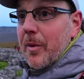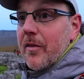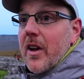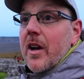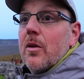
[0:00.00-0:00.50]

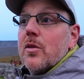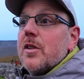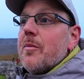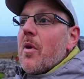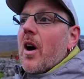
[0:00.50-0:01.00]
above the
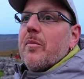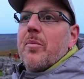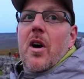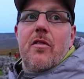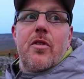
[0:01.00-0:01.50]
hills, it
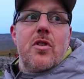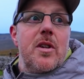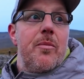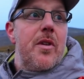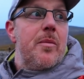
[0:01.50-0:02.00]
might burn through
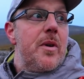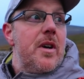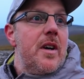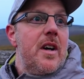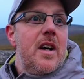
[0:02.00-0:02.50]
something,
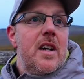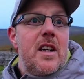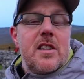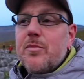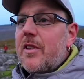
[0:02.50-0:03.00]
but
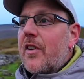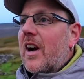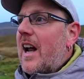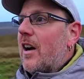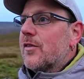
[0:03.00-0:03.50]
there's some
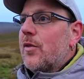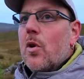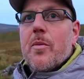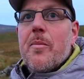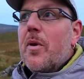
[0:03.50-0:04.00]
different clouds
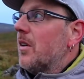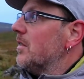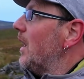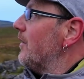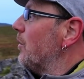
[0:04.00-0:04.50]
forming, but
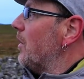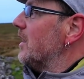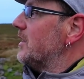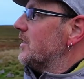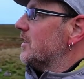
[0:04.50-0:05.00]

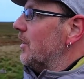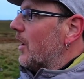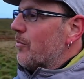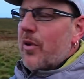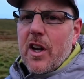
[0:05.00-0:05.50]
otherwise it's
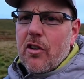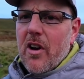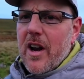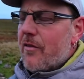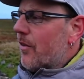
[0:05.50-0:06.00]
looking pretty
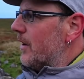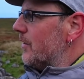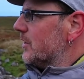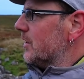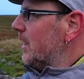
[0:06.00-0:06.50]
grey in front
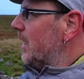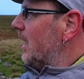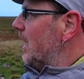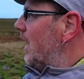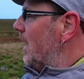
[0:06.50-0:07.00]
of us.
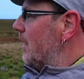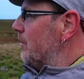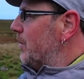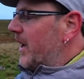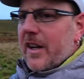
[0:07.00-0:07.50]

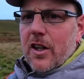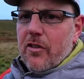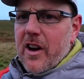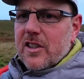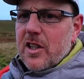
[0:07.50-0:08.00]
But yeah, the
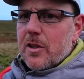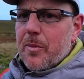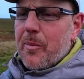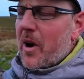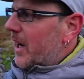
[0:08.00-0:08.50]
greens seem to
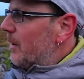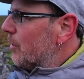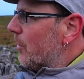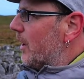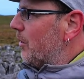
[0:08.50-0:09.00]
be breaking up
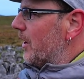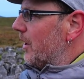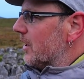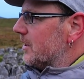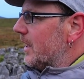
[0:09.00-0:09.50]
the grey quite
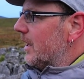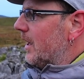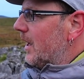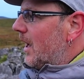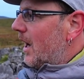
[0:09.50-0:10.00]
nicely.
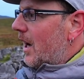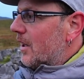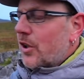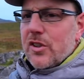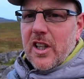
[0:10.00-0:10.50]

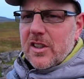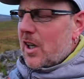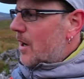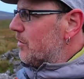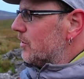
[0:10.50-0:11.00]
2 second
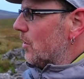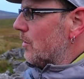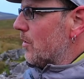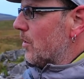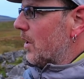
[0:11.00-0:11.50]
timer as
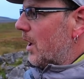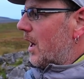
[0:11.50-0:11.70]
normal,